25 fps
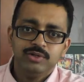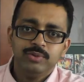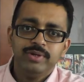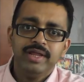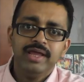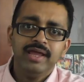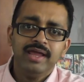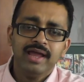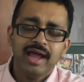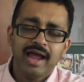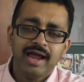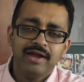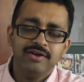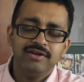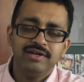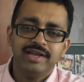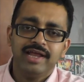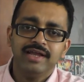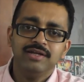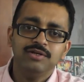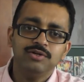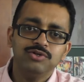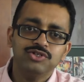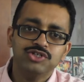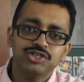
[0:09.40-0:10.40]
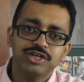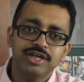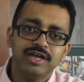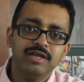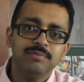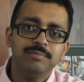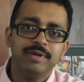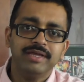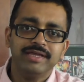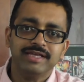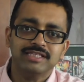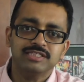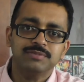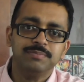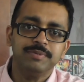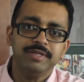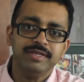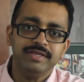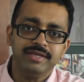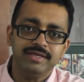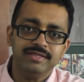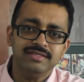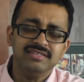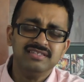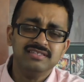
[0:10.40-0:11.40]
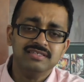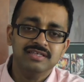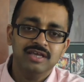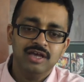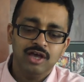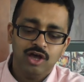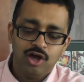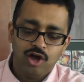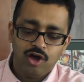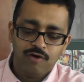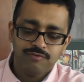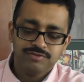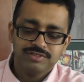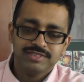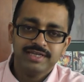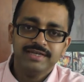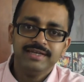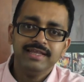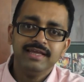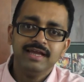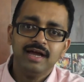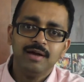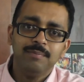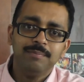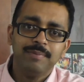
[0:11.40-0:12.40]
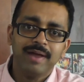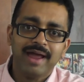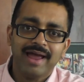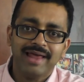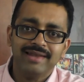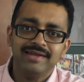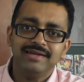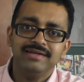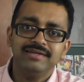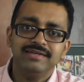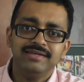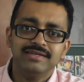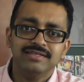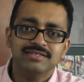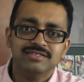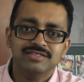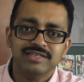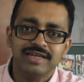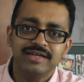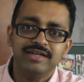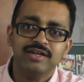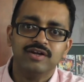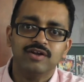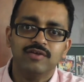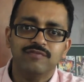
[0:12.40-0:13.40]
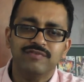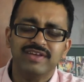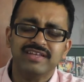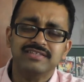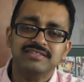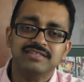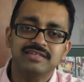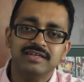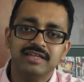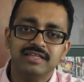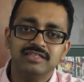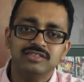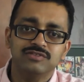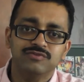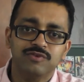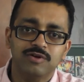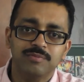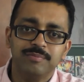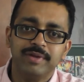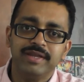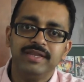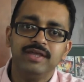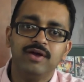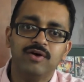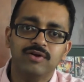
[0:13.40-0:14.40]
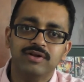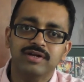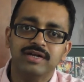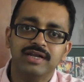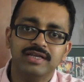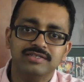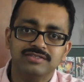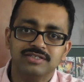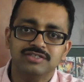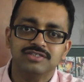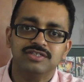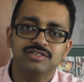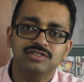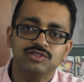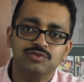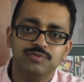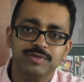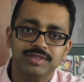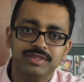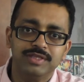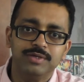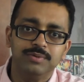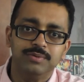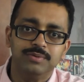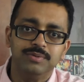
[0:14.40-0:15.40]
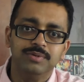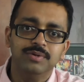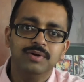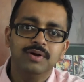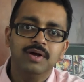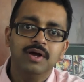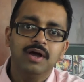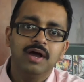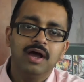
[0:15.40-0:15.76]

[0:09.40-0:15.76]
today I would like to share my experience of setting up Analytics Center of Excellence for many organizations with you.